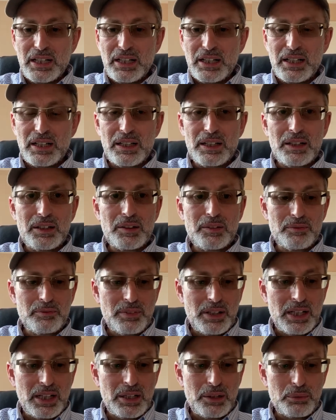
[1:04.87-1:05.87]
um,
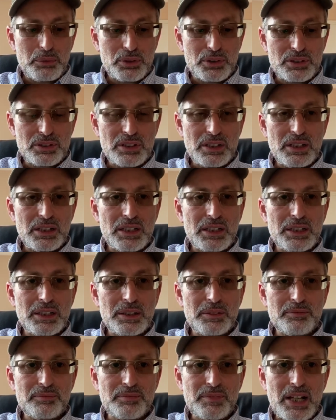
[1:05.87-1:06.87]
I would
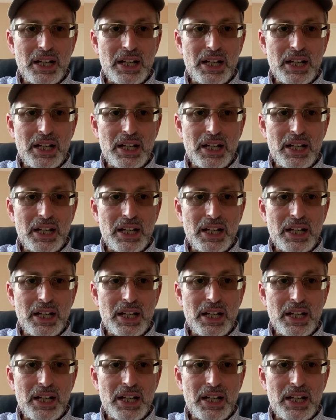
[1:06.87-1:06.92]
um,